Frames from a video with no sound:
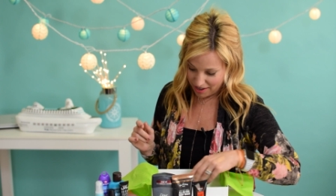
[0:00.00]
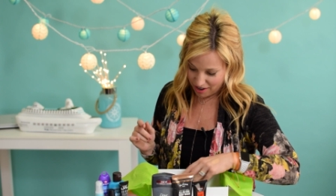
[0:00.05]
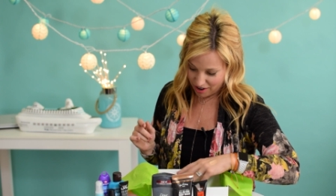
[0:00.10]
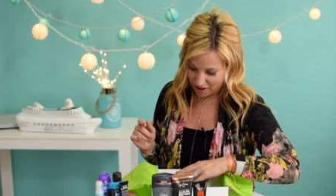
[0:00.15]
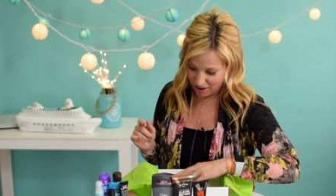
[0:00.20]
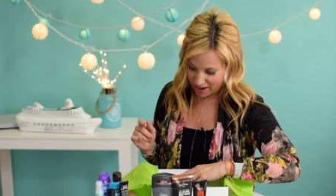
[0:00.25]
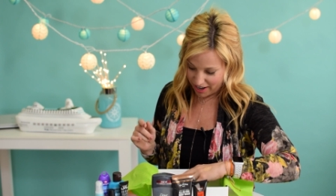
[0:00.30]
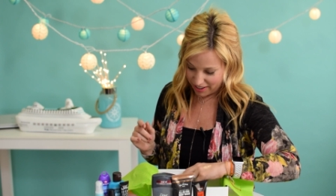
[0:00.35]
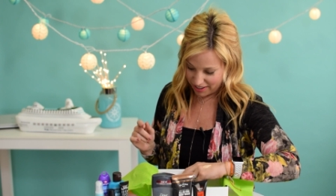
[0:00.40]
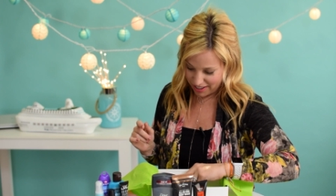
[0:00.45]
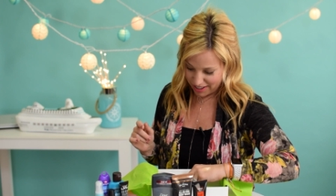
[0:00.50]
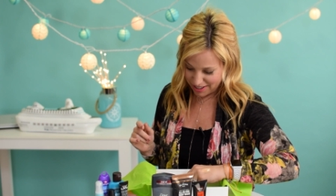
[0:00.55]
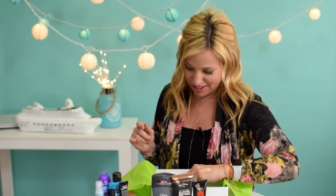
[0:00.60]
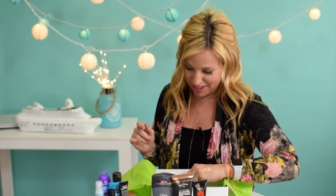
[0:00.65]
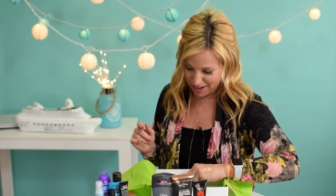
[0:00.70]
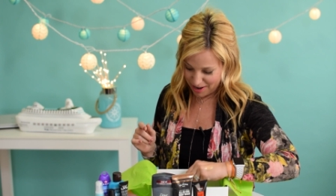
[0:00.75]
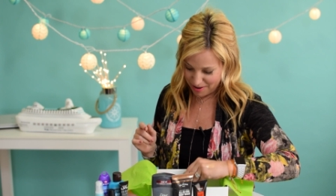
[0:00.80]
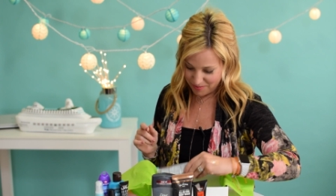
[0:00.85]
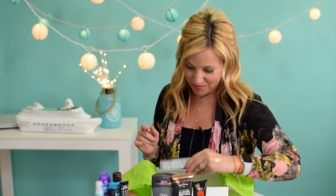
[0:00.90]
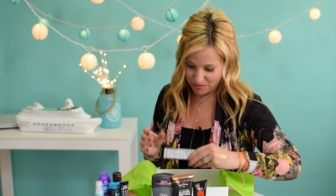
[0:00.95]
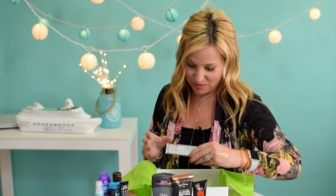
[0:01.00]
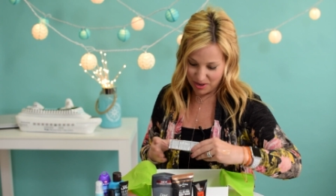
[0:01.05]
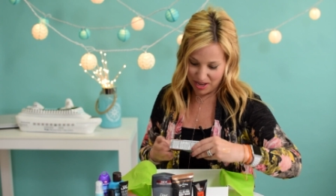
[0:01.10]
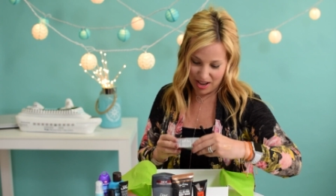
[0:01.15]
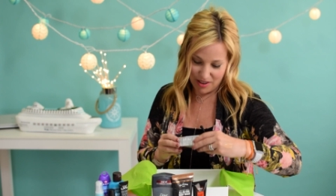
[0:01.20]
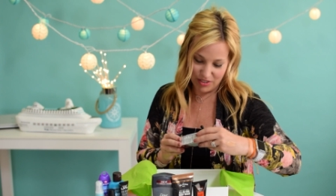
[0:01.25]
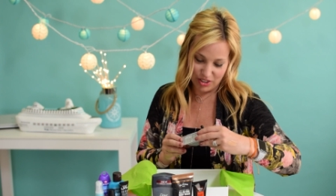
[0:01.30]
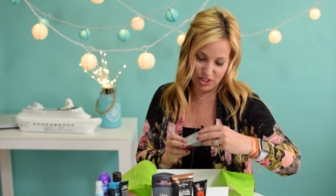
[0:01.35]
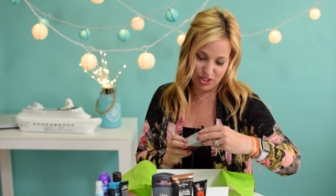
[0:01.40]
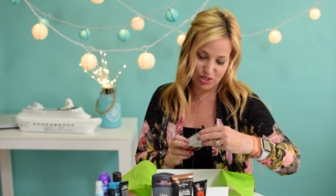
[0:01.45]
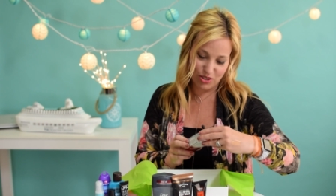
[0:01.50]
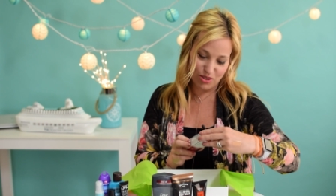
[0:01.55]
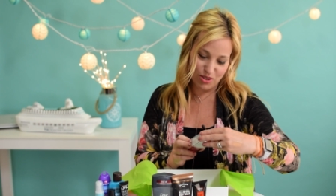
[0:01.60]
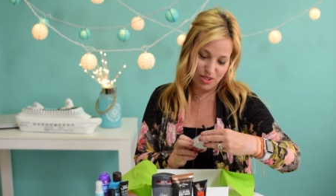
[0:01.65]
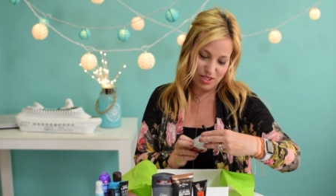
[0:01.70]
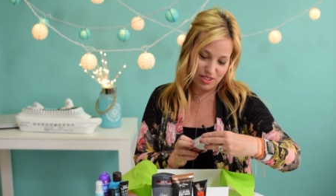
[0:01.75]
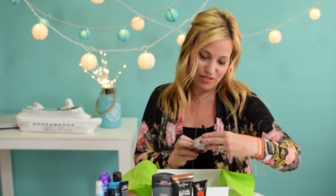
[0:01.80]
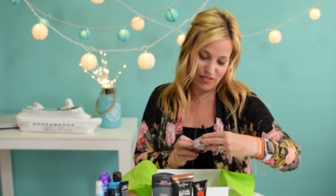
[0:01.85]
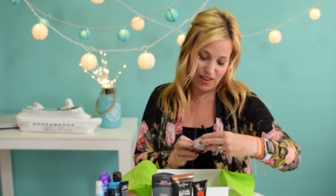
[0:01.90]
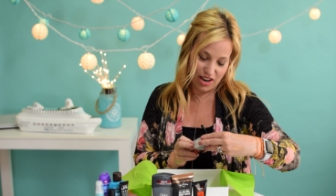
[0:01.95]
All right, next up, we have a good
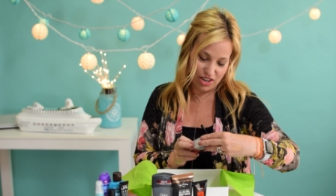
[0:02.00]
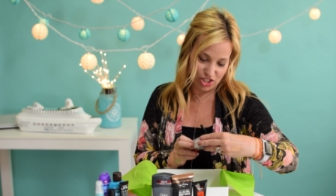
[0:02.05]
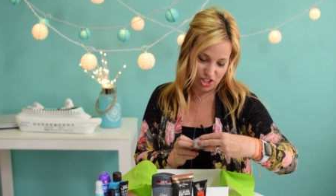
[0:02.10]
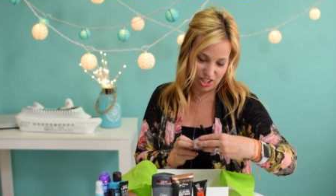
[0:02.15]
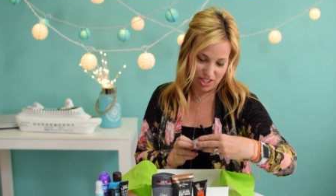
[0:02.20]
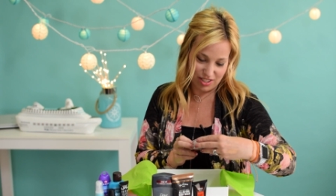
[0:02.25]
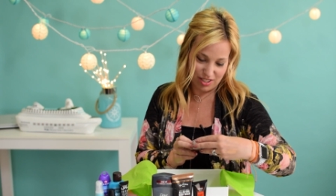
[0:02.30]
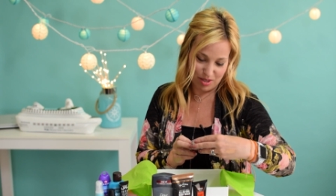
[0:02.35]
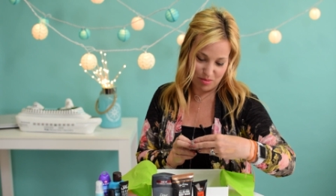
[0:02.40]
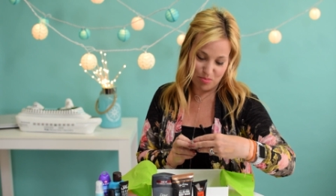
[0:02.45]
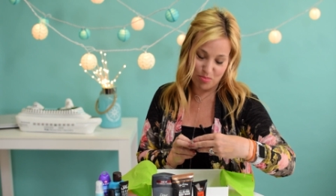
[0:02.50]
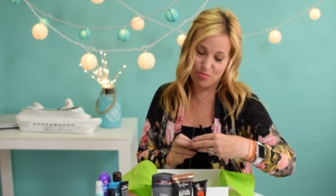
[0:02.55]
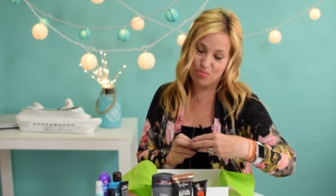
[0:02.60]
old fashioned,